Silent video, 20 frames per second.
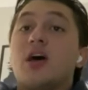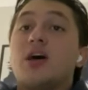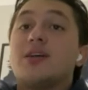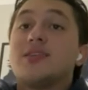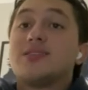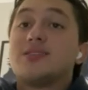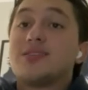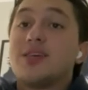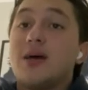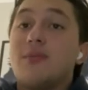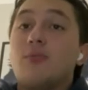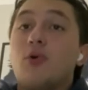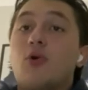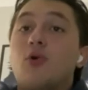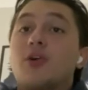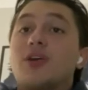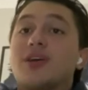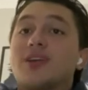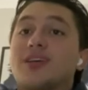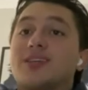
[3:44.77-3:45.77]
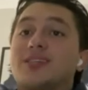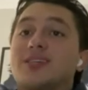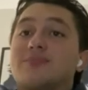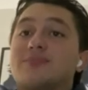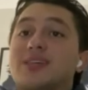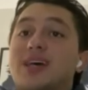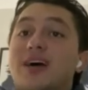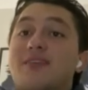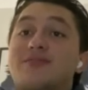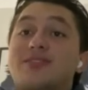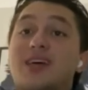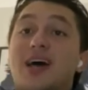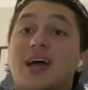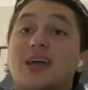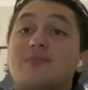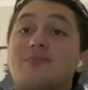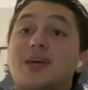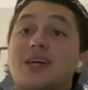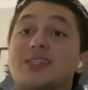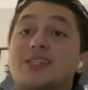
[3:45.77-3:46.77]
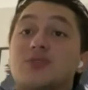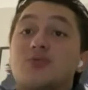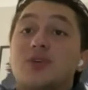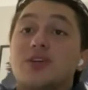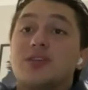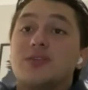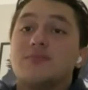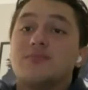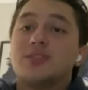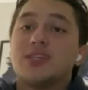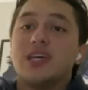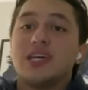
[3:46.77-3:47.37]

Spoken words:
some organisms have tide-based rhythms.